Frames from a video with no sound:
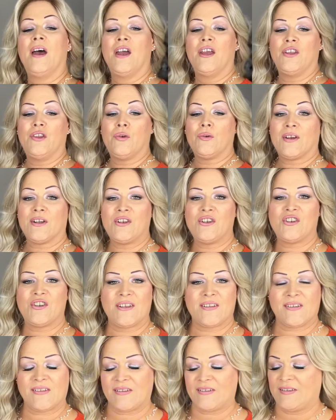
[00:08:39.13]
You can
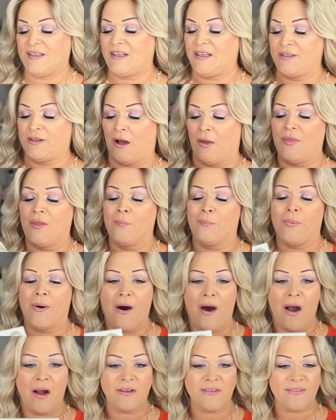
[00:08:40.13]
just see it on the
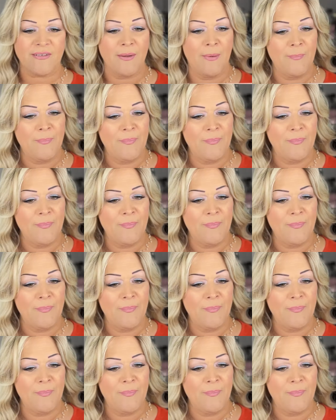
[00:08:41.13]
box.